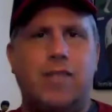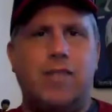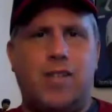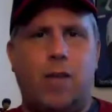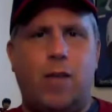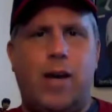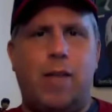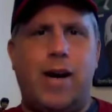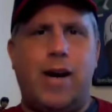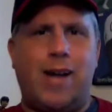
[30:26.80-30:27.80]
of a segue into
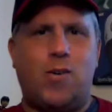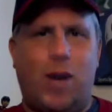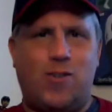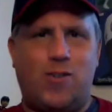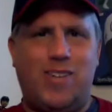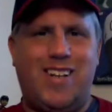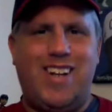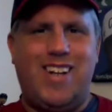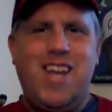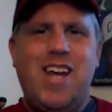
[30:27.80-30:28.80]
my next question.
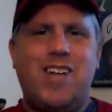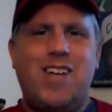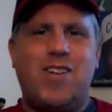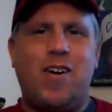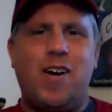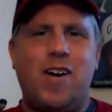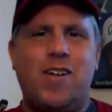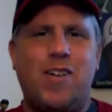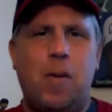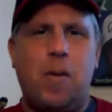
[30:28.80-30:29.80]
Is there
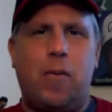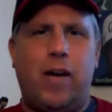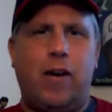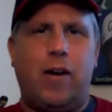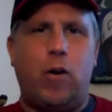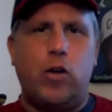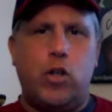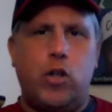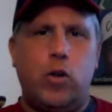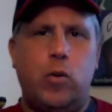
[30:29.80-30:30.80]
a player or
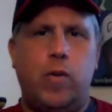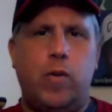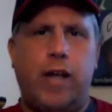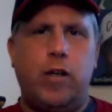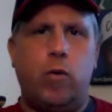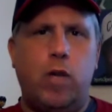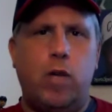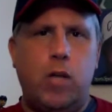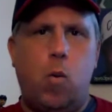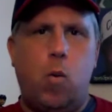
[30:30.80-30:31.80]
two that you're
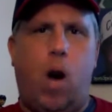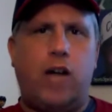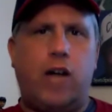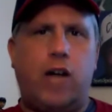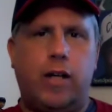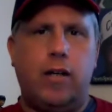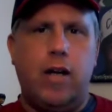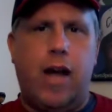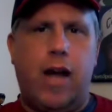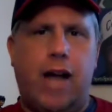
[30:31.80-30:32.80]
really watching
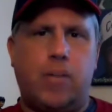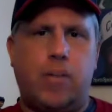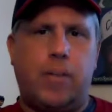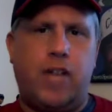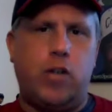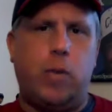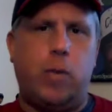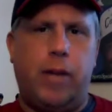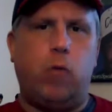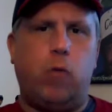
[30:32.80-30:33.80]
as a potential
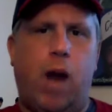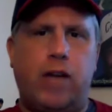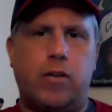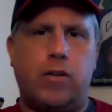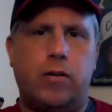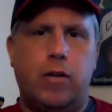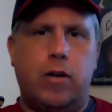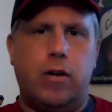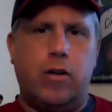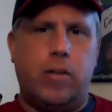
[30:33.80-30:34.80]
big riser,
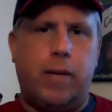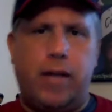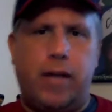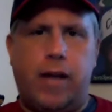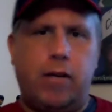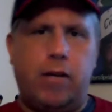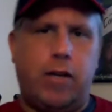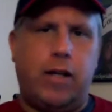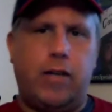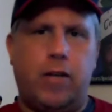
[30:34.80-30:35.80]
or somebody that you're
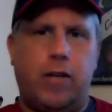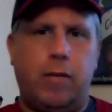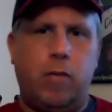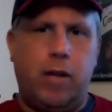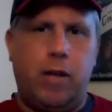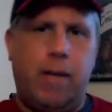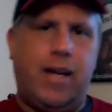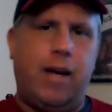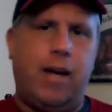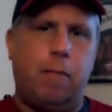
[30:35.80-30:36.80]
thinking is going to be really
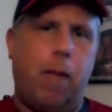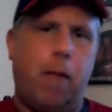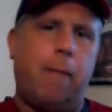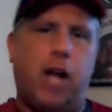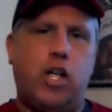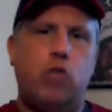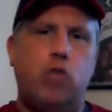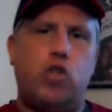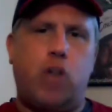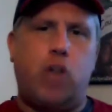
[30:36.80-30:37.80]
making a
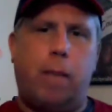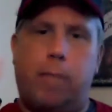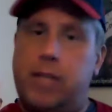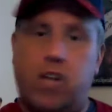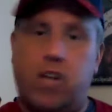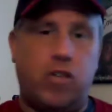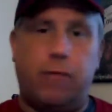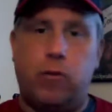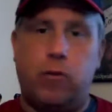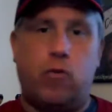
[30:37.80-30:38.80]
huge jump potentially in
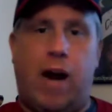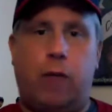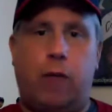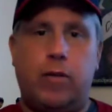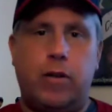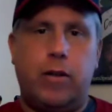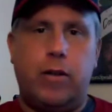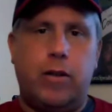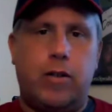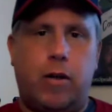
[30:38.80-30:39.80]
the first round?
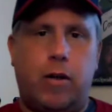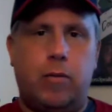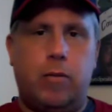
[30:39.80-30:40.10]
So